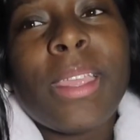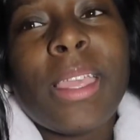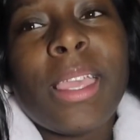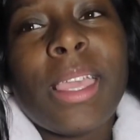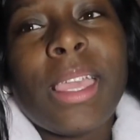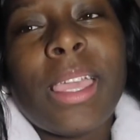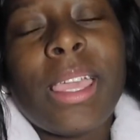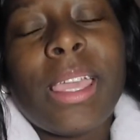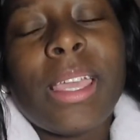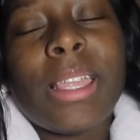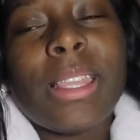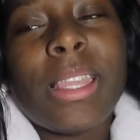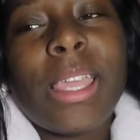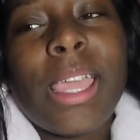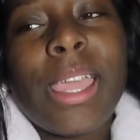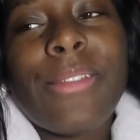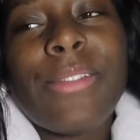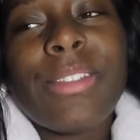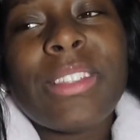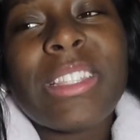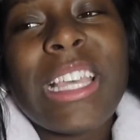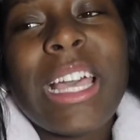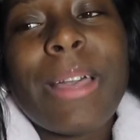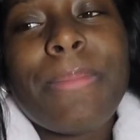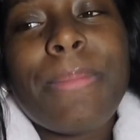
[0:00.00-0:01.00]
and
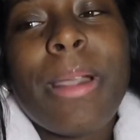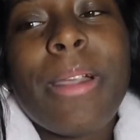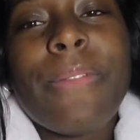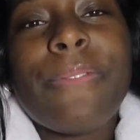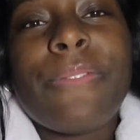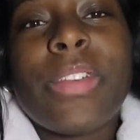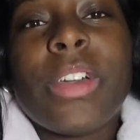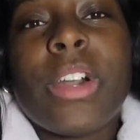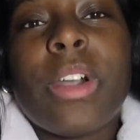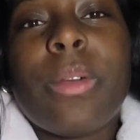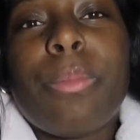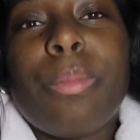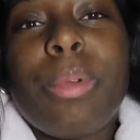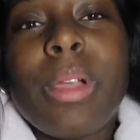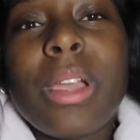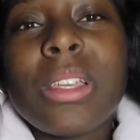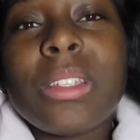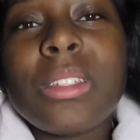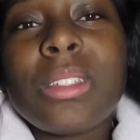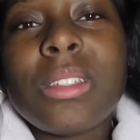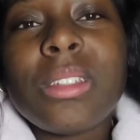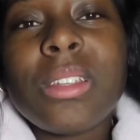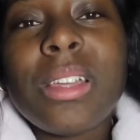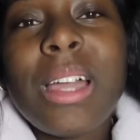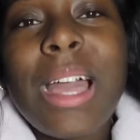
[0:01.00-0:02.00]
every time I felt
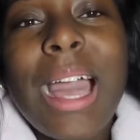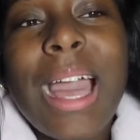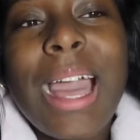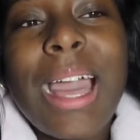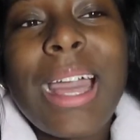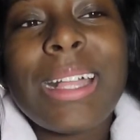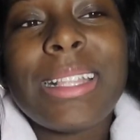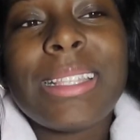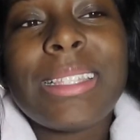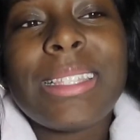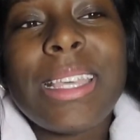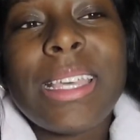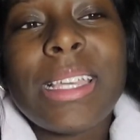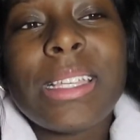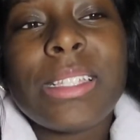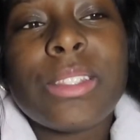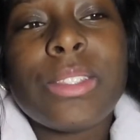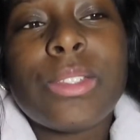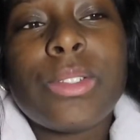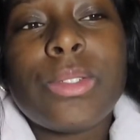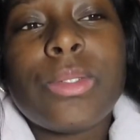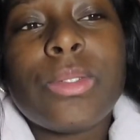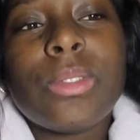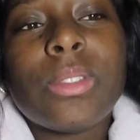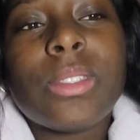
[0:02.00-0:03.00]
pressure, I
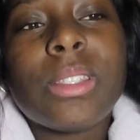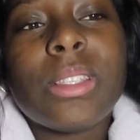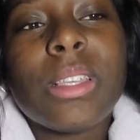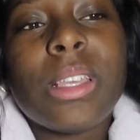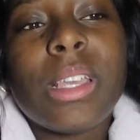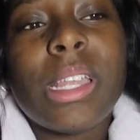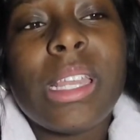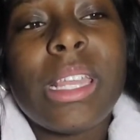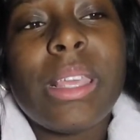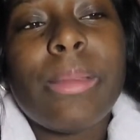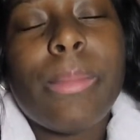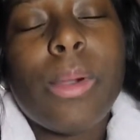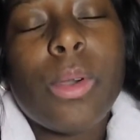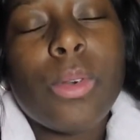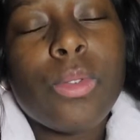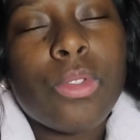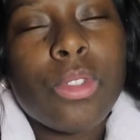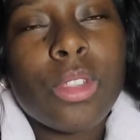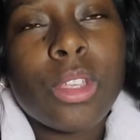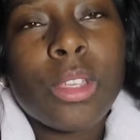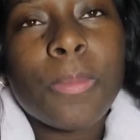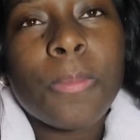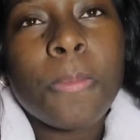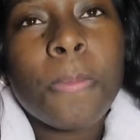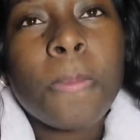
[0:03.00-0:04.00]
text Deuce an
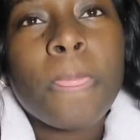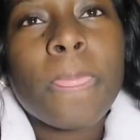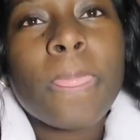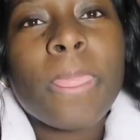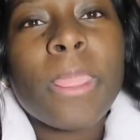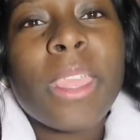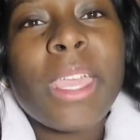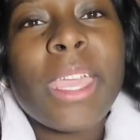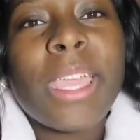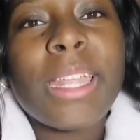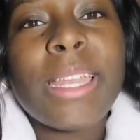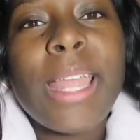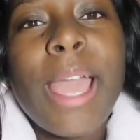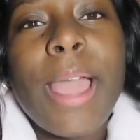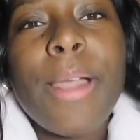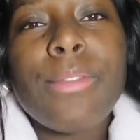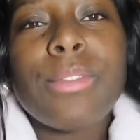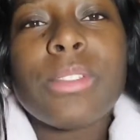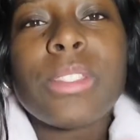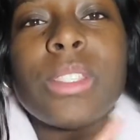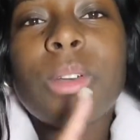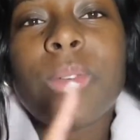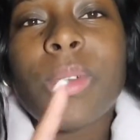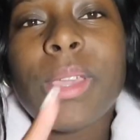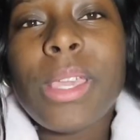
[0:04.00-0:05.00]
emoji, and that
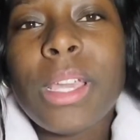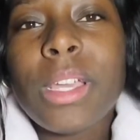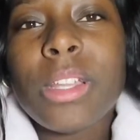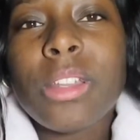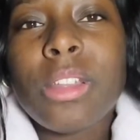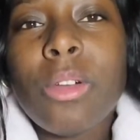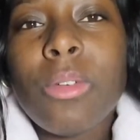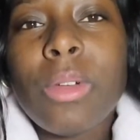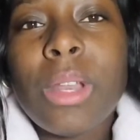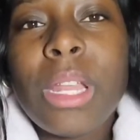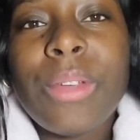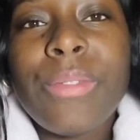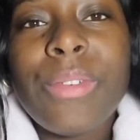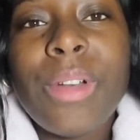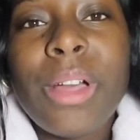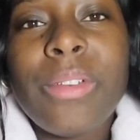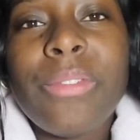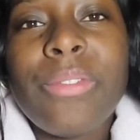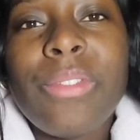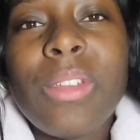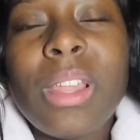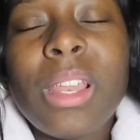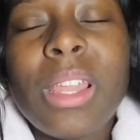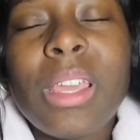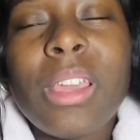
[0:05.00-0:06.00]
was so he could know whenever I
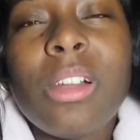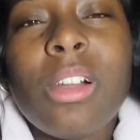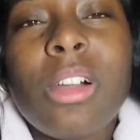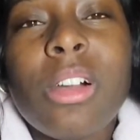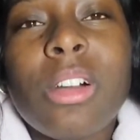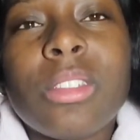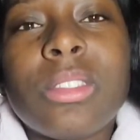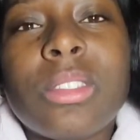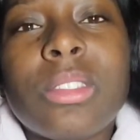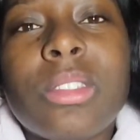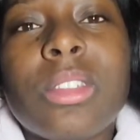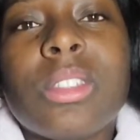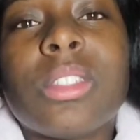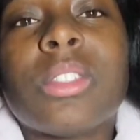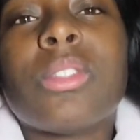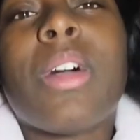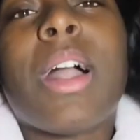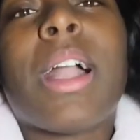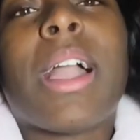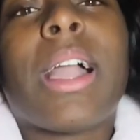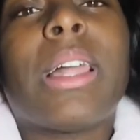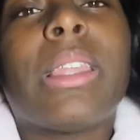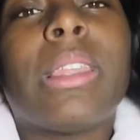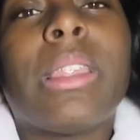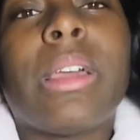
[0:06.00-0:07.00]
feel it, and also so
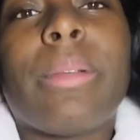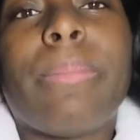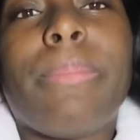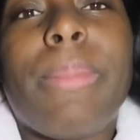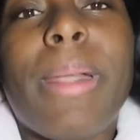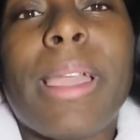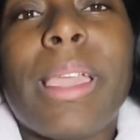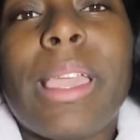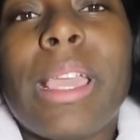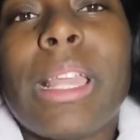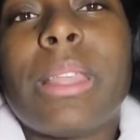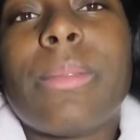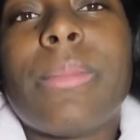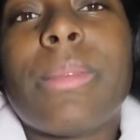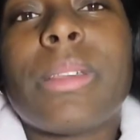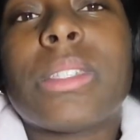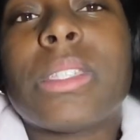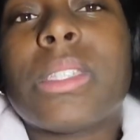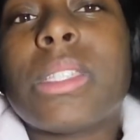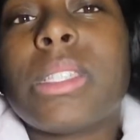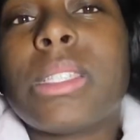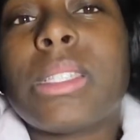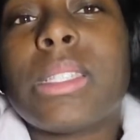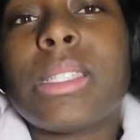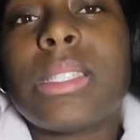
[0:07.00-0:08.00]
I could look back at the
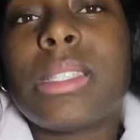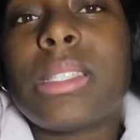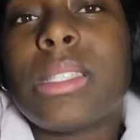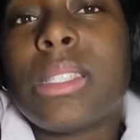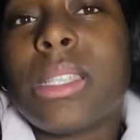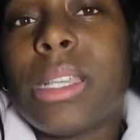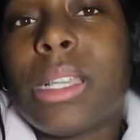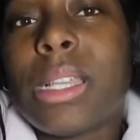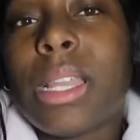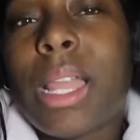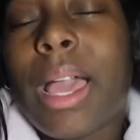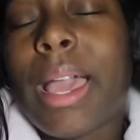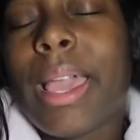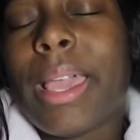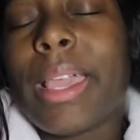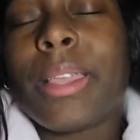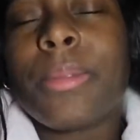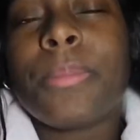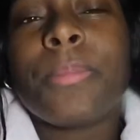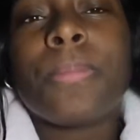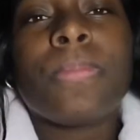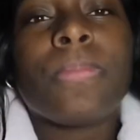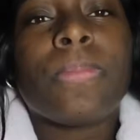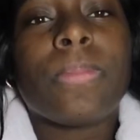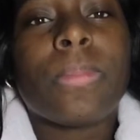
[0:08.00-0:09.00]
messages and see like
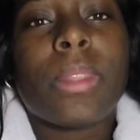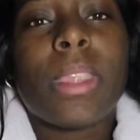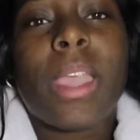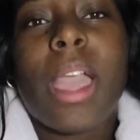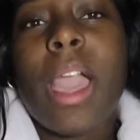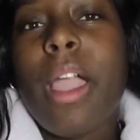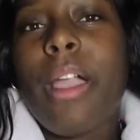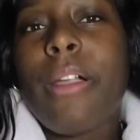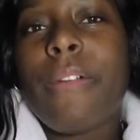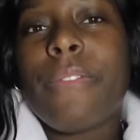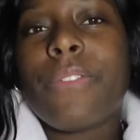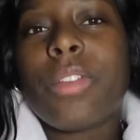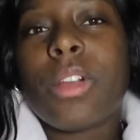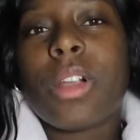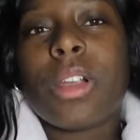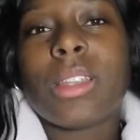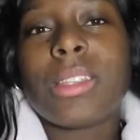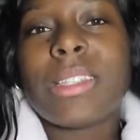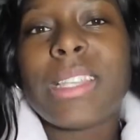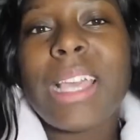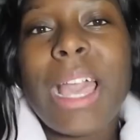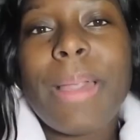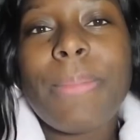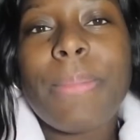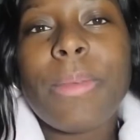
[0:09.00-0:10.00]
how far the
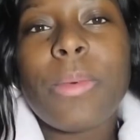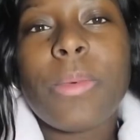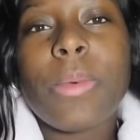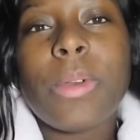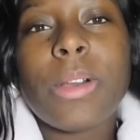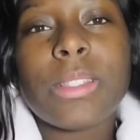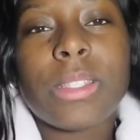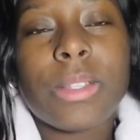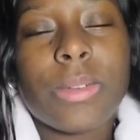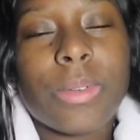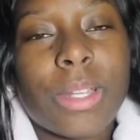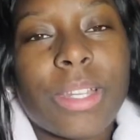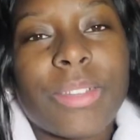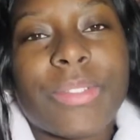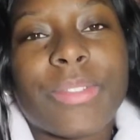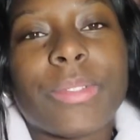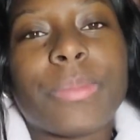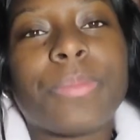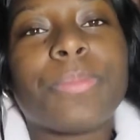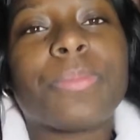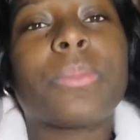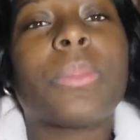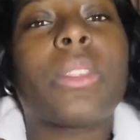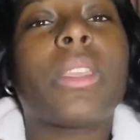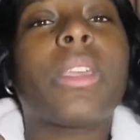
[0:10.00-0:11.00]
timing was or
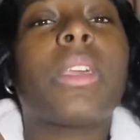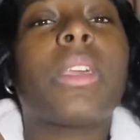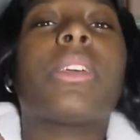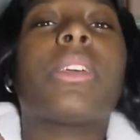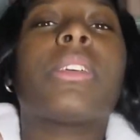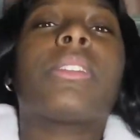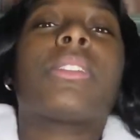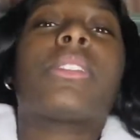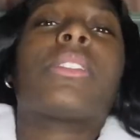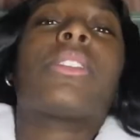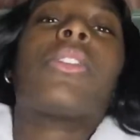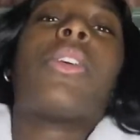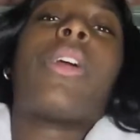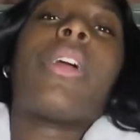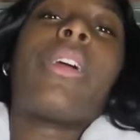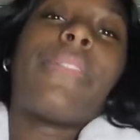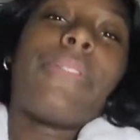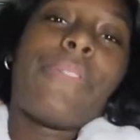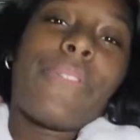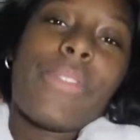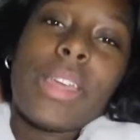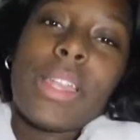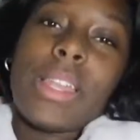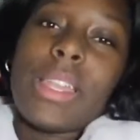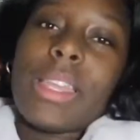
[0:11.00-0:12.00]
whatever. So
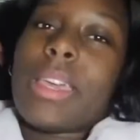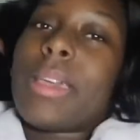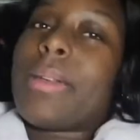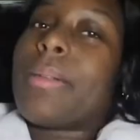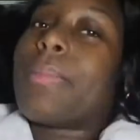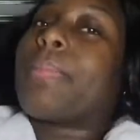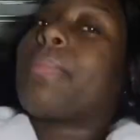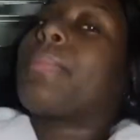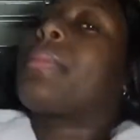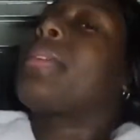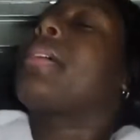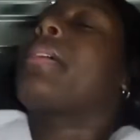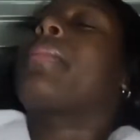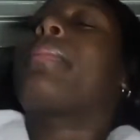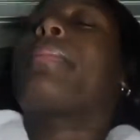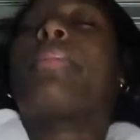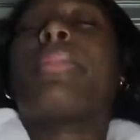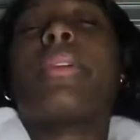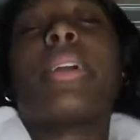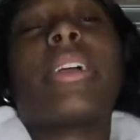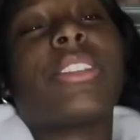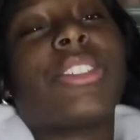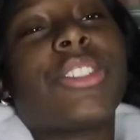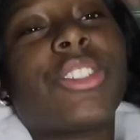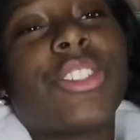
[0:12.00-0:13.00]
I'm feeling
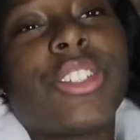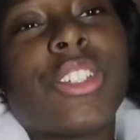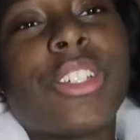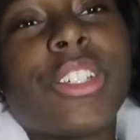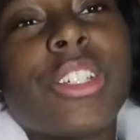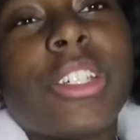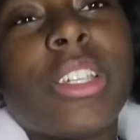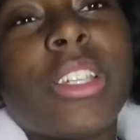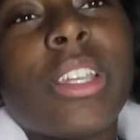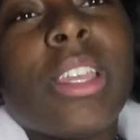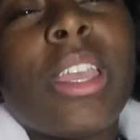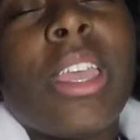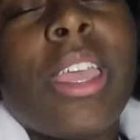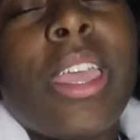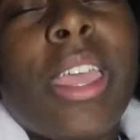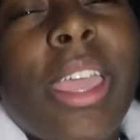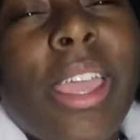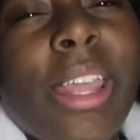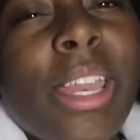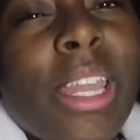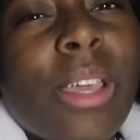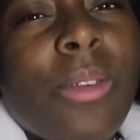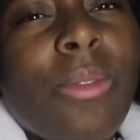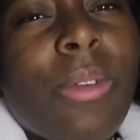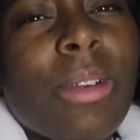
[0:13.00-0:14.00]
pressure,
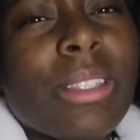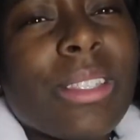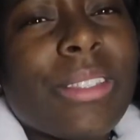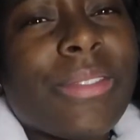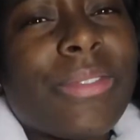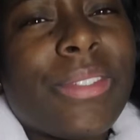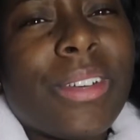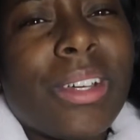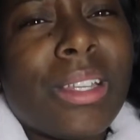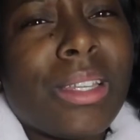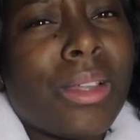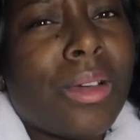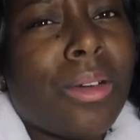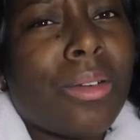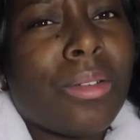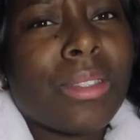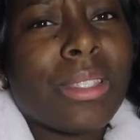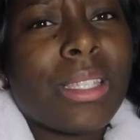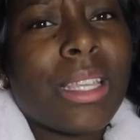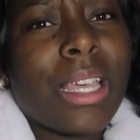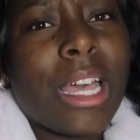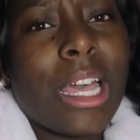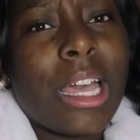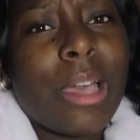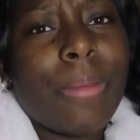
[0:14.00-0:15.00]
and it wasn't for a long
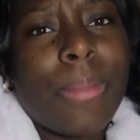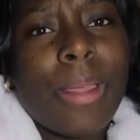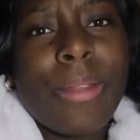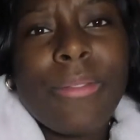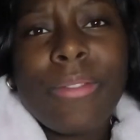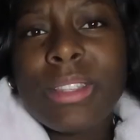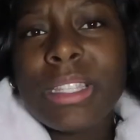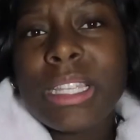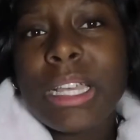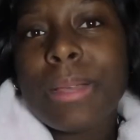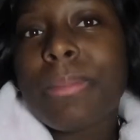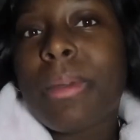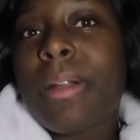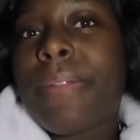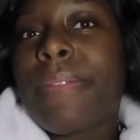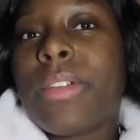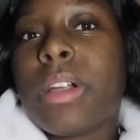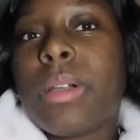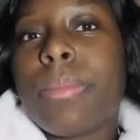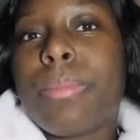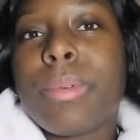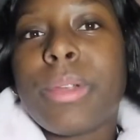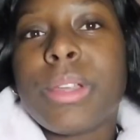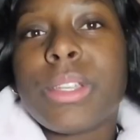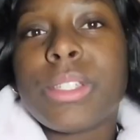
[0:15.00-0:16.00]
time. Every time I
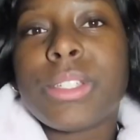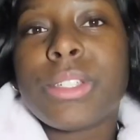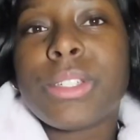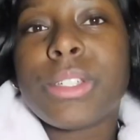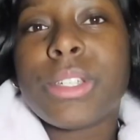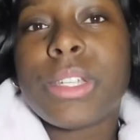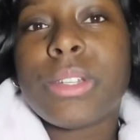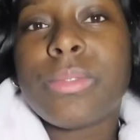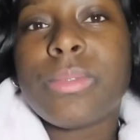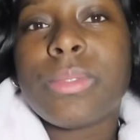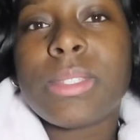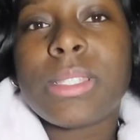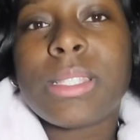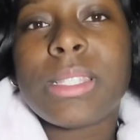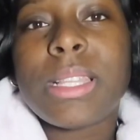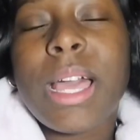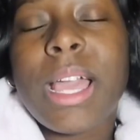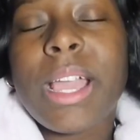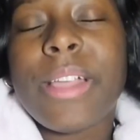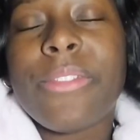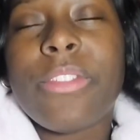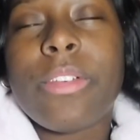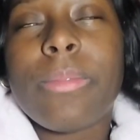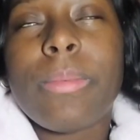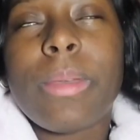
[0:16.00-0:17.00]
felt pressure, it was
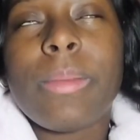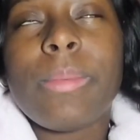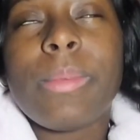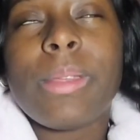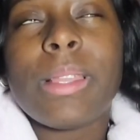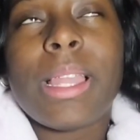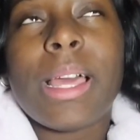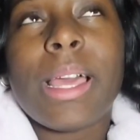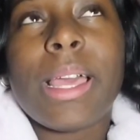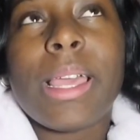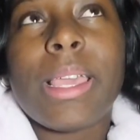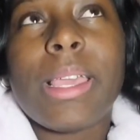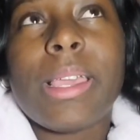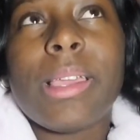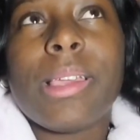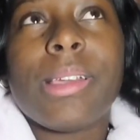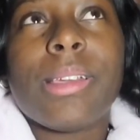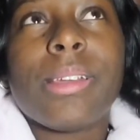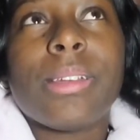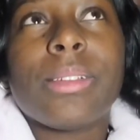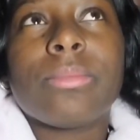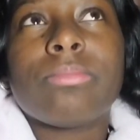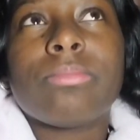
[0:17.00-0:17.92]
like for maybe like,